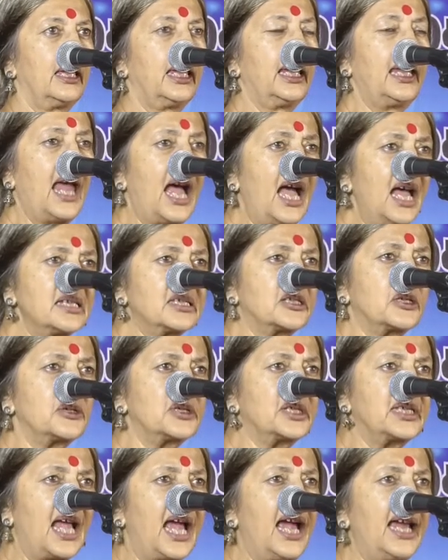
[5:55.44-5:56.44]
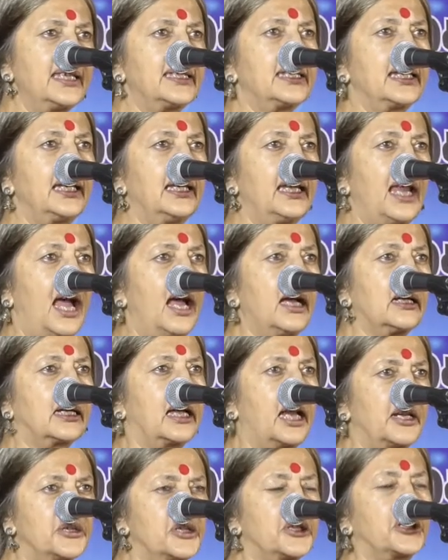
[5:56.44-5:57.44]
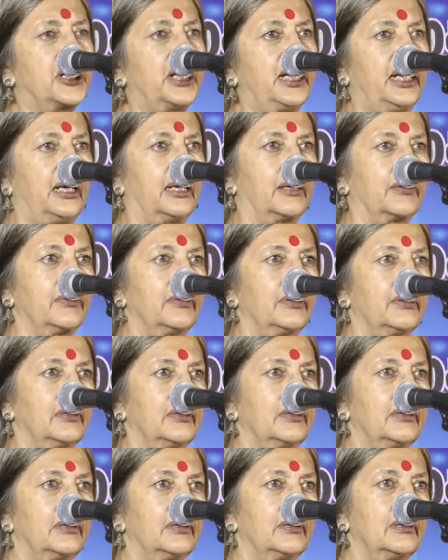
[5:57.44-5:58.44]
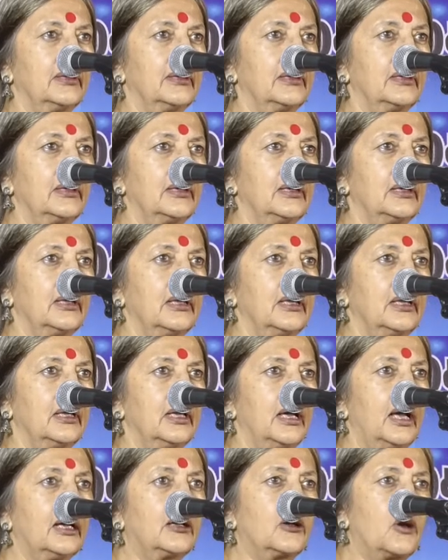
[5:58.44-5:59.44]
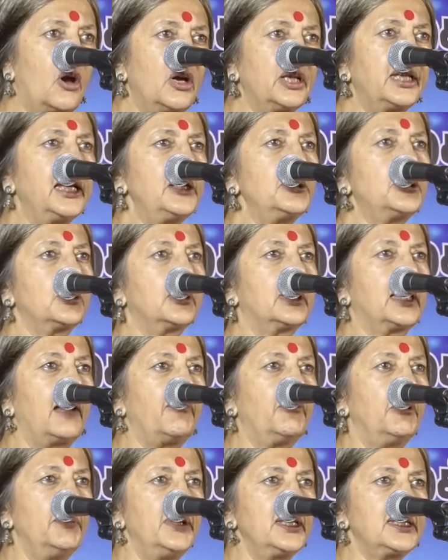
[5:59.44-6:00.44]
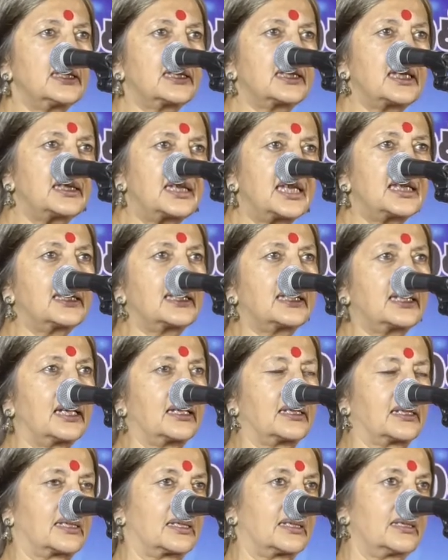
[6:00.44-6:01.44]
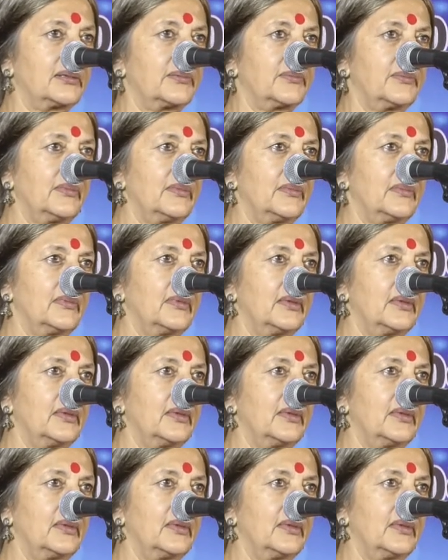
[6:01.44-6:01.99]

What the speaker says: In our society, in our country, according to government statistics,